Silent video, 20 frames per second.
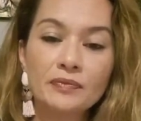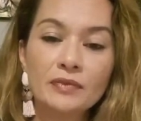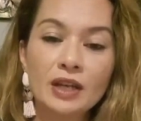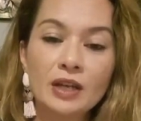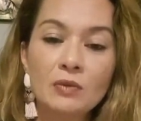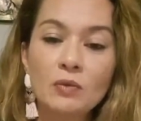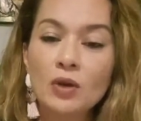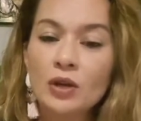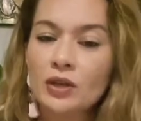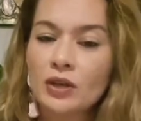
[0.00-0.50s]

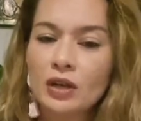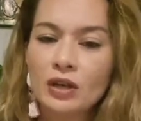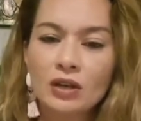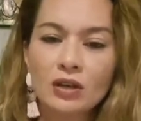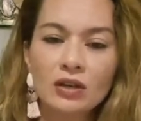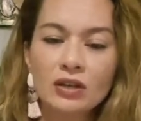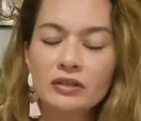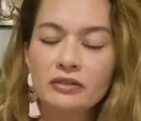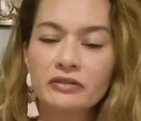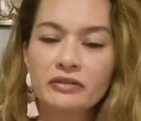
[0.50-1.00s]
and what no
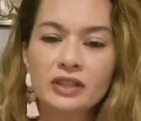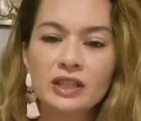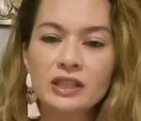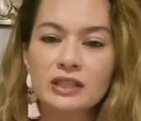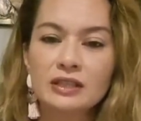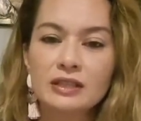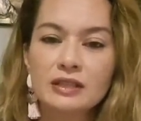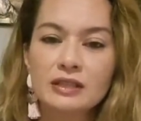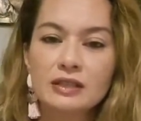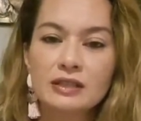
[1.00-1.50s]
longer
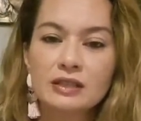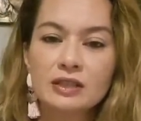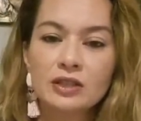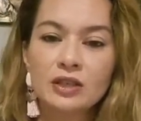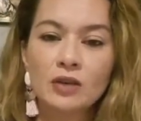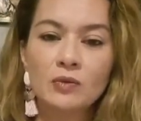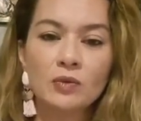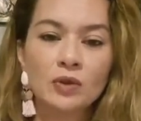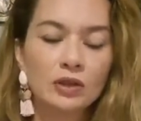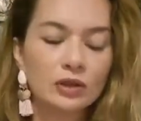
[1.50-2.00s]
fits, you
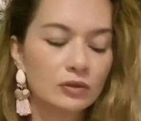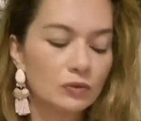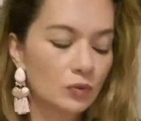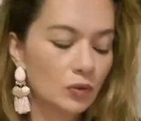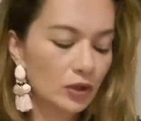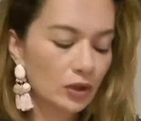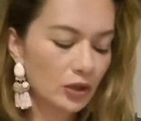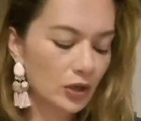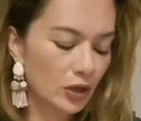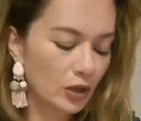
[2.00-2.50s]
know,
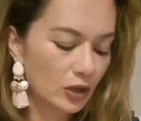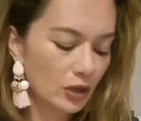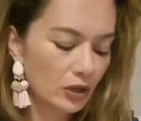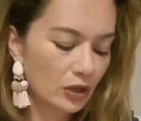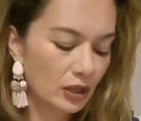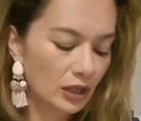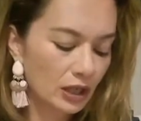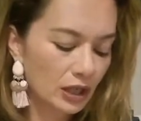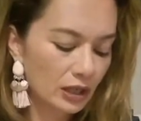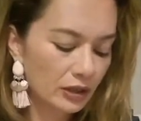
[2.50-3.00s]
what no
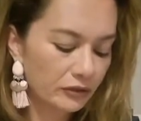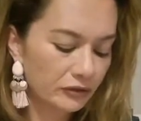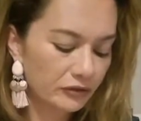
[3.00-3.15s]
longer